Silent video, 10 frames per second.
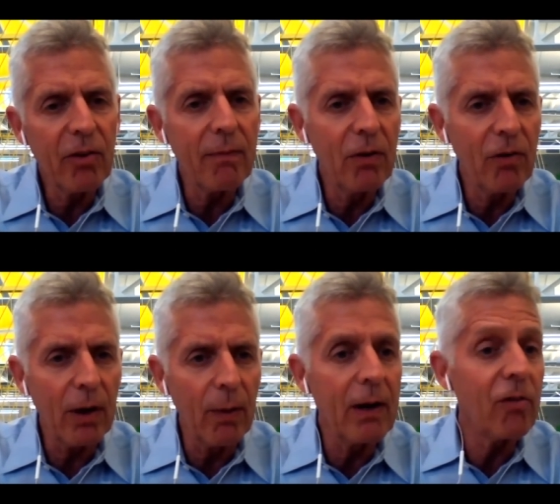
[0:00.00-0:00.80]
seven
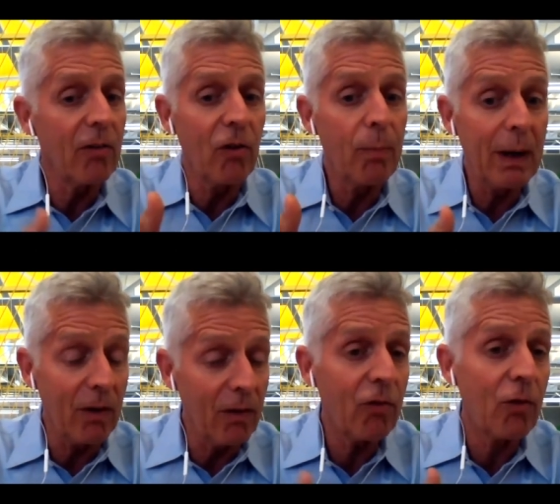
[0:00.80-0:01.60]
generations. You've
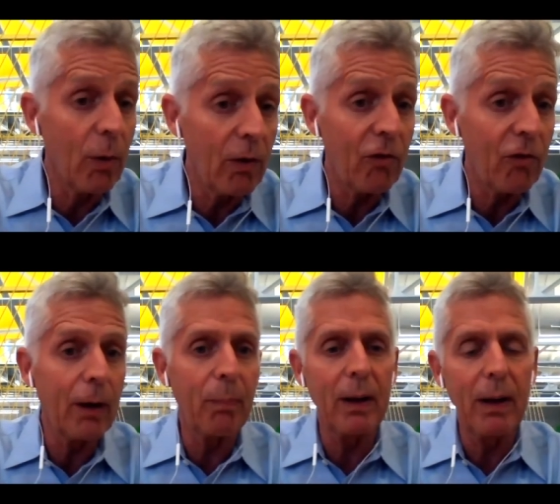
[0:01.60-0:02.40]
mentioned
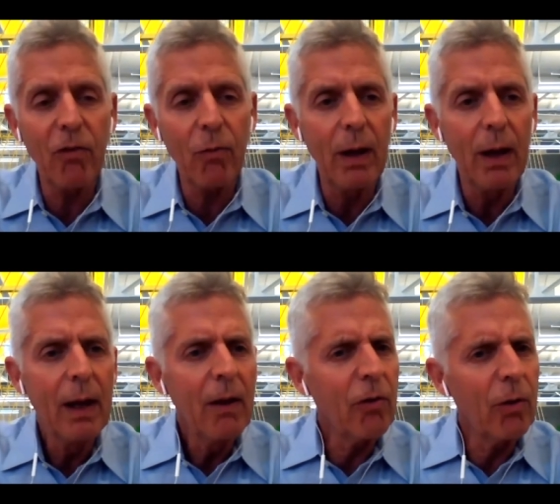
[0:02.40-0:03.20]
stewardship and history.
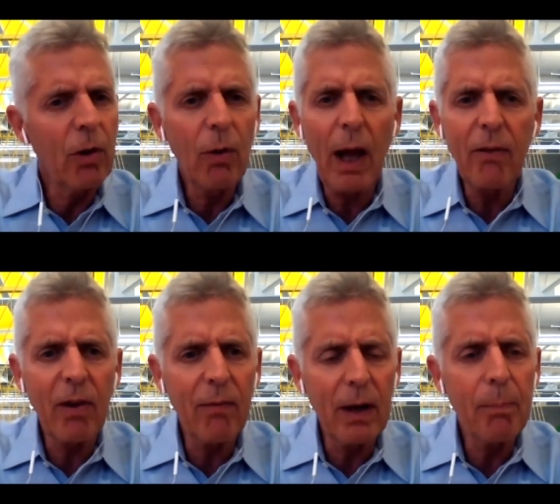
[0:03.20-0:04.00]
So do you
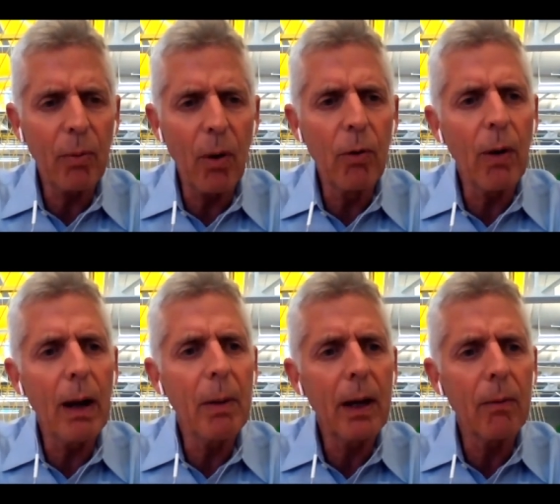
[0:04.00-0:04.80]
guys have any
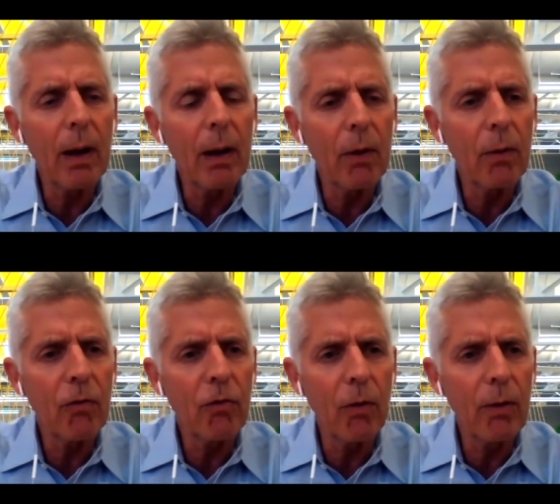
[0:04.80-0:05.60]
programming around the
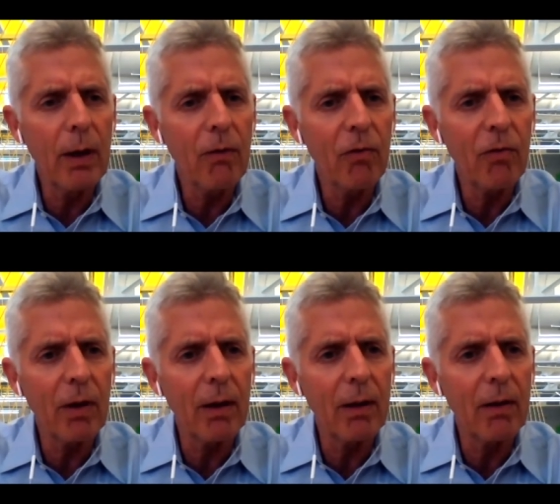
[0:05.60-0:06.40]
Haudenosaunee's
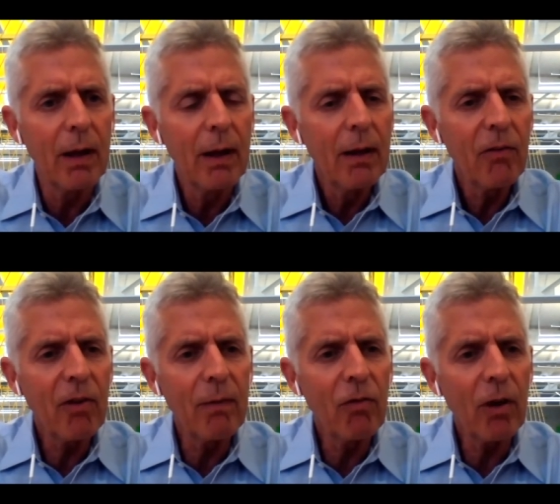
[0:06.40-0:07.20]
uh,
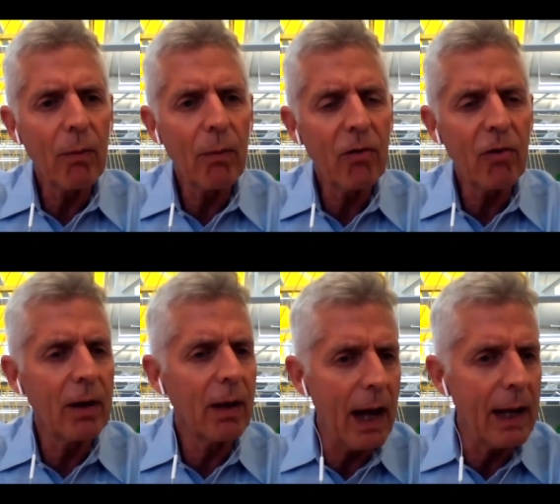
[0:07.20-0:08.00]
seven
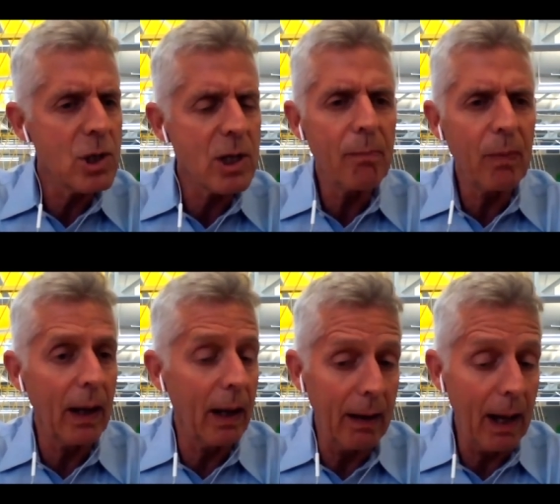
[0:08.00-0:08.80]
generation
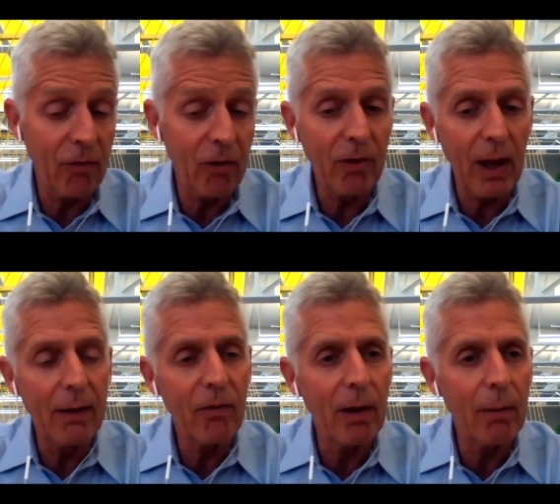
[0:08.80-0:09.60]
concept and not just
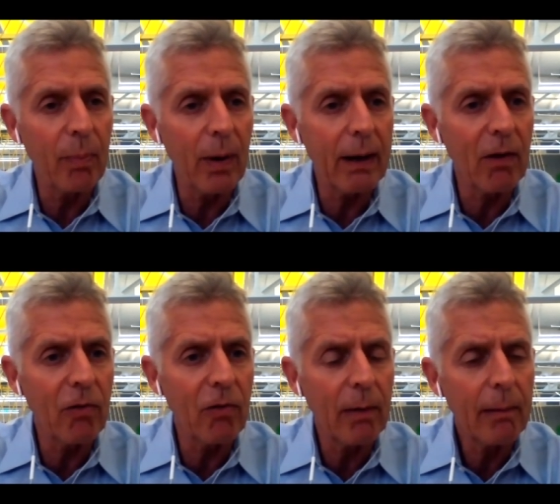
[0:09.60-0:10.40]
concept
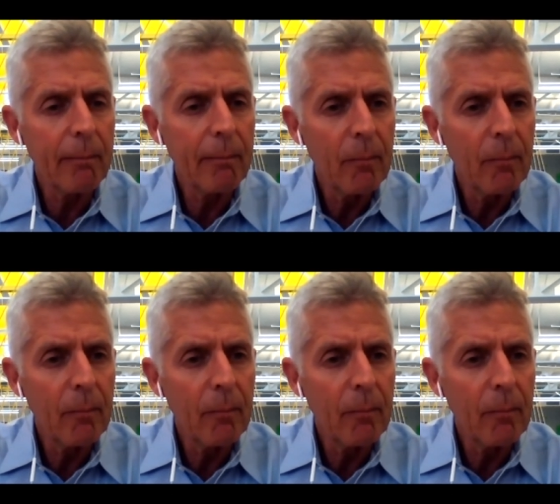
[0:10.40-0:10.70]
practice?